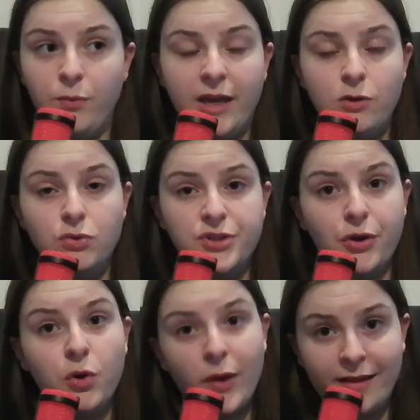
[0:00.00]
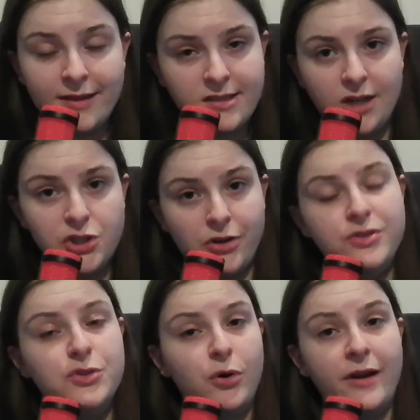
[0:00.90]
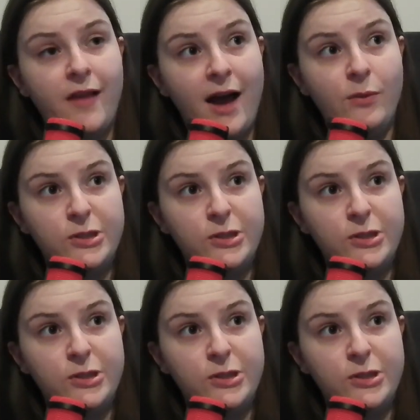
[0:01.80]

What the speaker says: we can also quickly touch on a storyline,